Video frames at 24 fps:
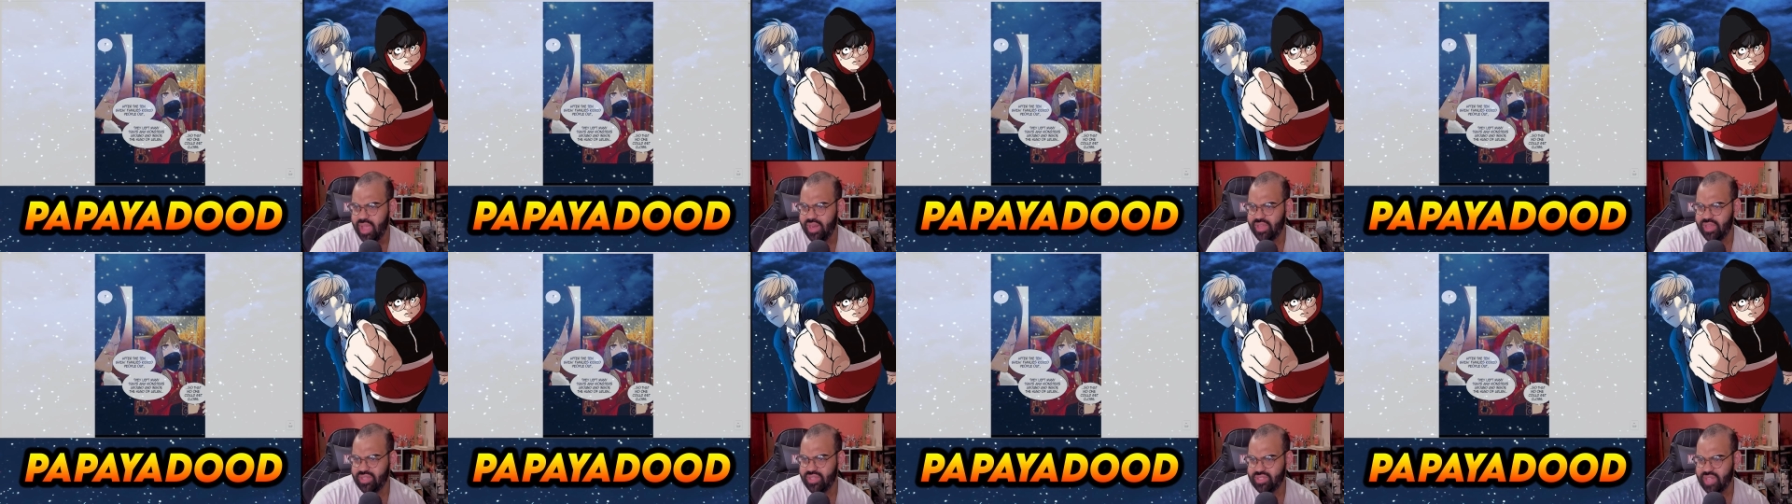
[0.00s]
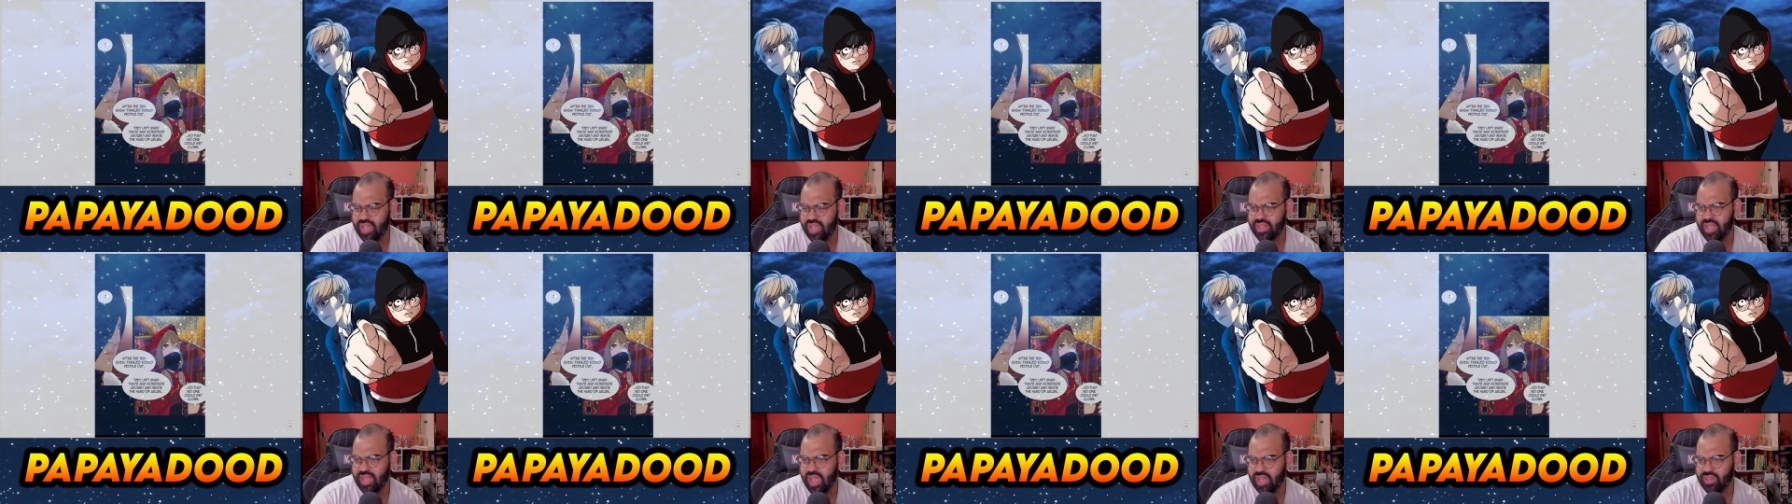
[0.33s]
and
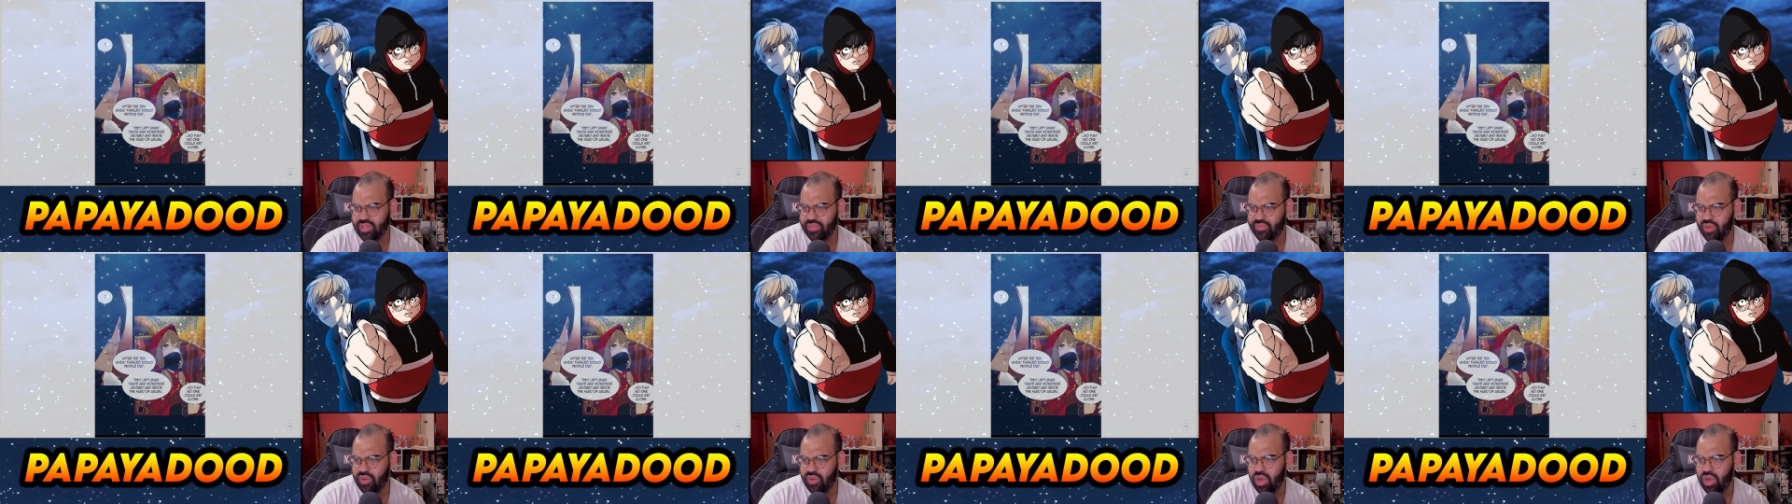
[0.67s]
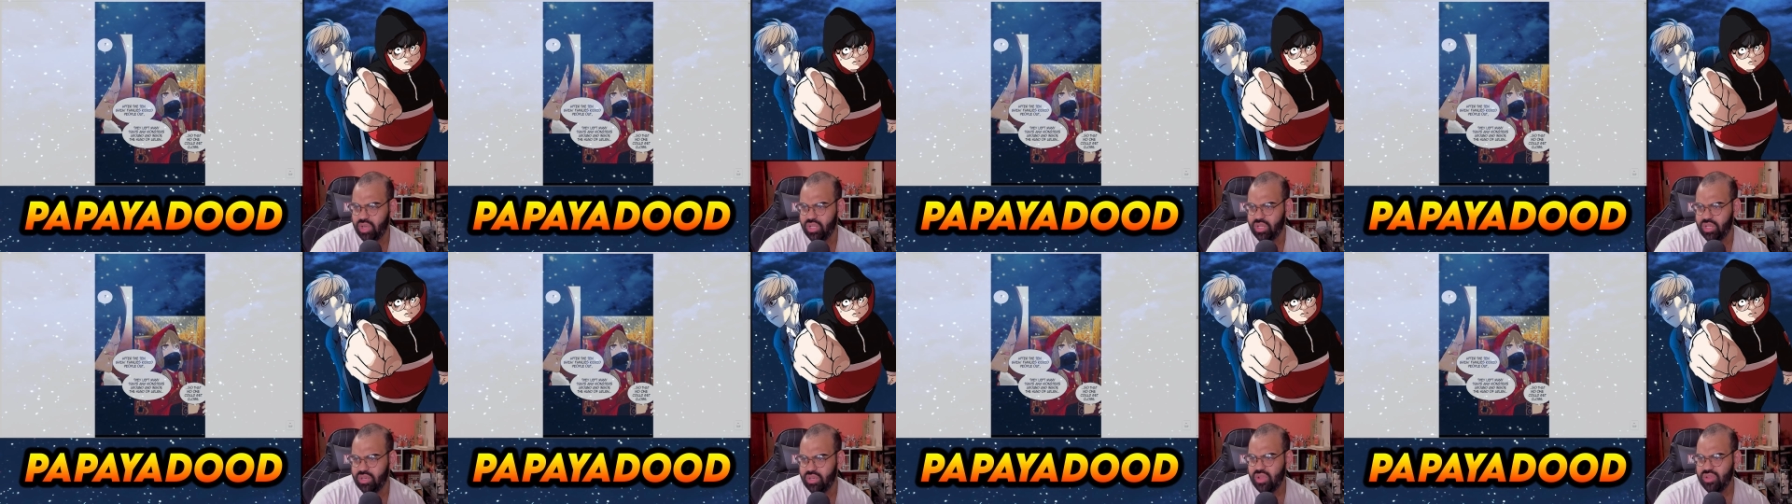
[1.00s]
inside the Hand of
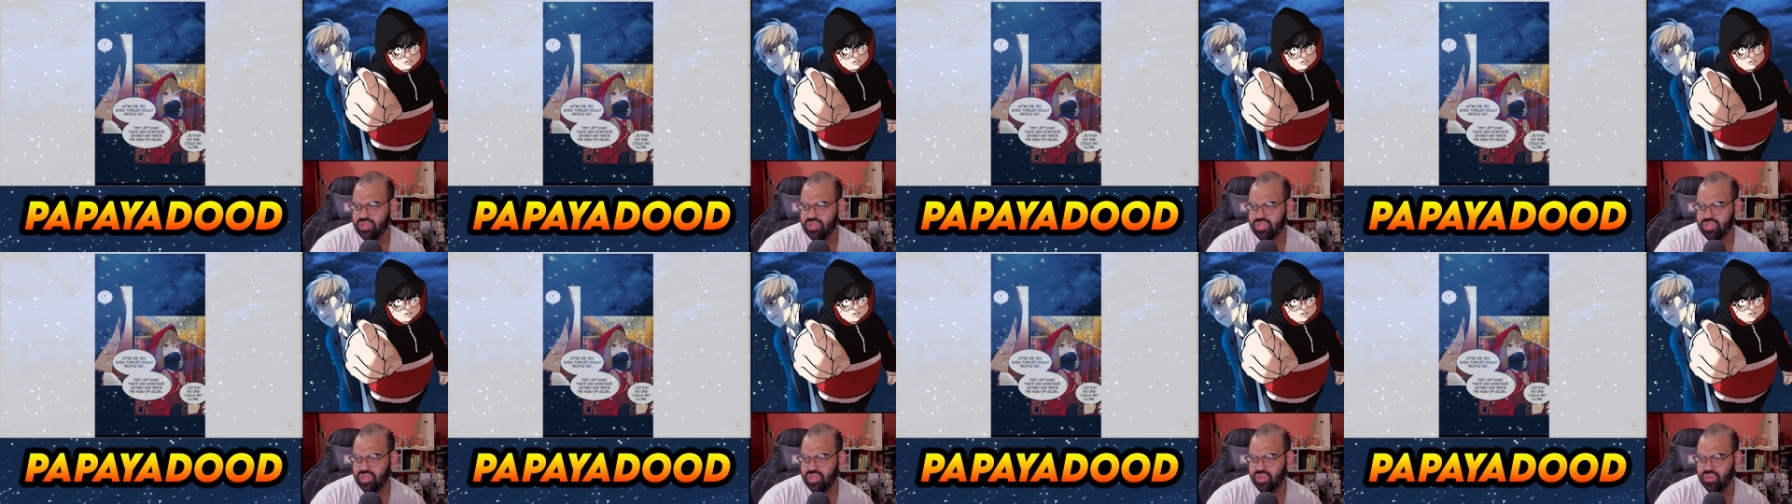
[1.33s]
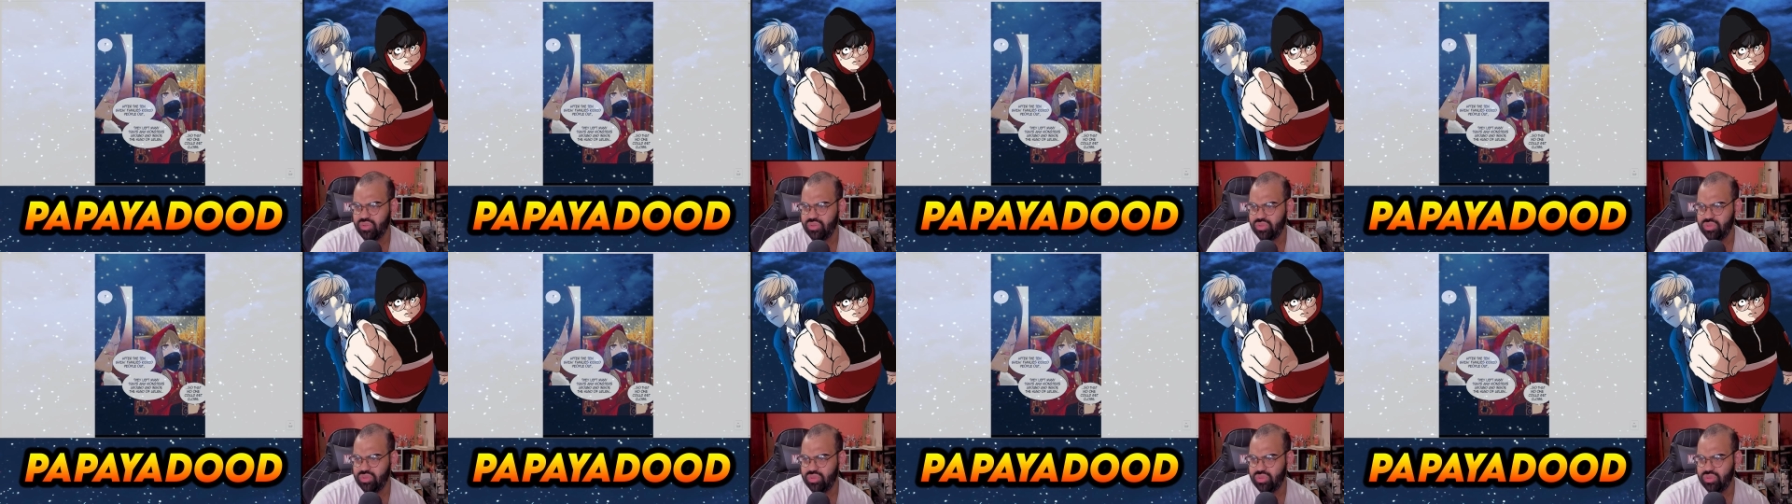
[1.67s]
Arlen, so